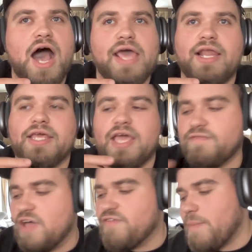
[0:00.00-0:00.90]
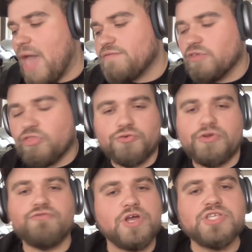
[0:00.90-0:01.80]
if I'm having
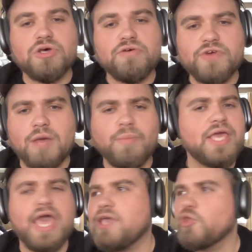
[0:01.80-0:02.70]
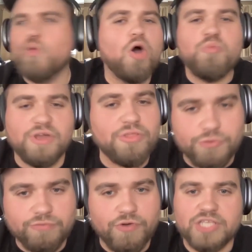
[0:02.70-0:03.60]
3 friends over, I'm like, hey, you all bring
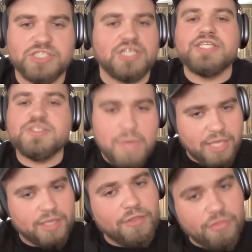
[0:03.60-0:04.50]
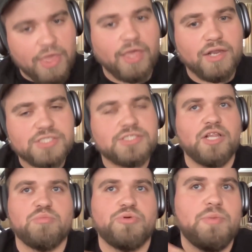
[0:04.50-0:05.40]
3 friends. Like, let's make it a thing. Let's
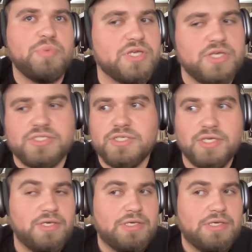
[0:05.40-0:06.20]
celebrate because,